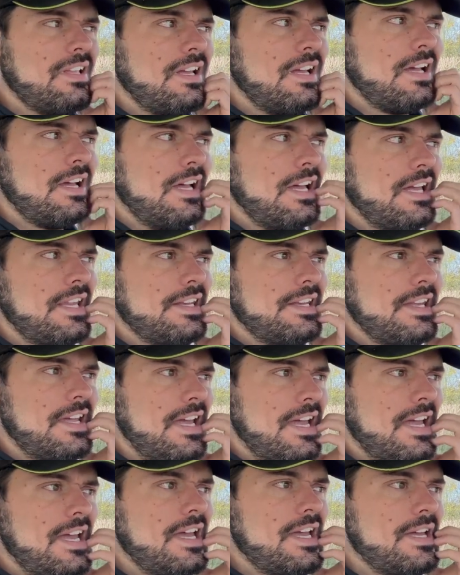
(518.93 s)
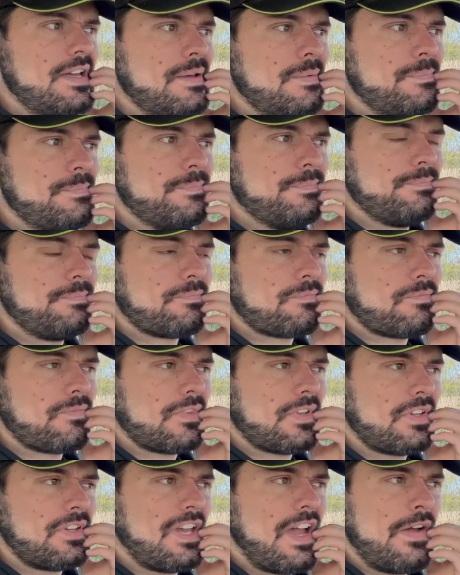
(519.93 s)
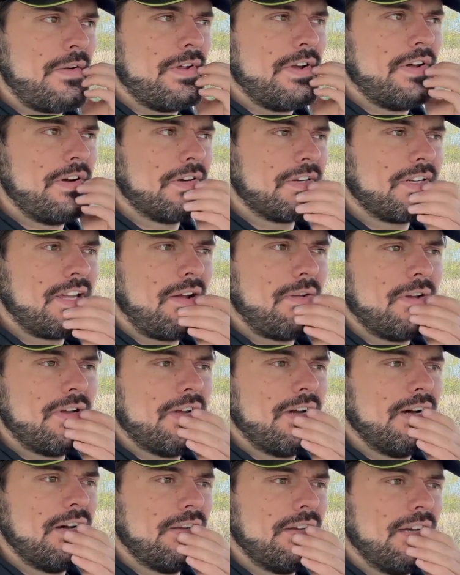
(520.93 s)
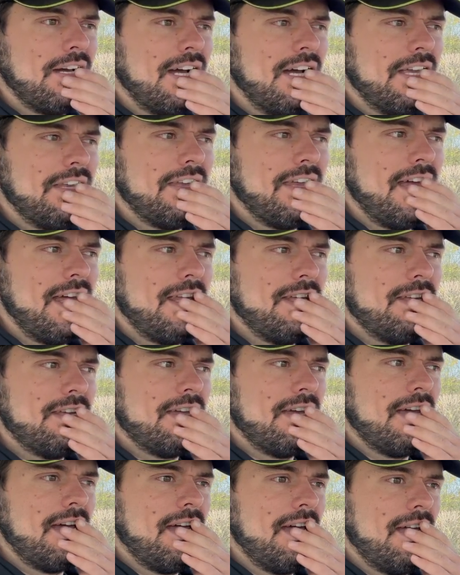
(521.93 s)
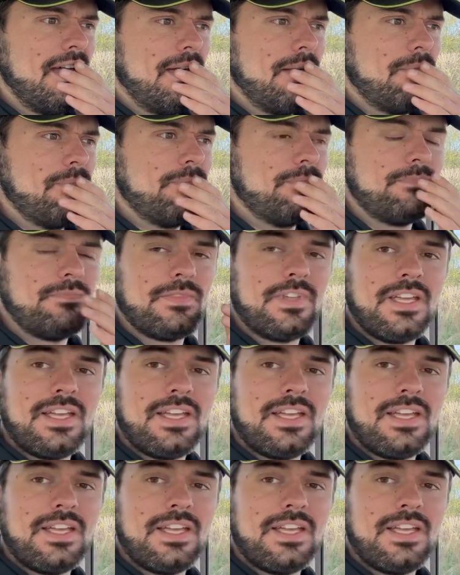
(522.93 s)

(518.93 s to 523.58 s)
and um, carried on, carried on, and then um,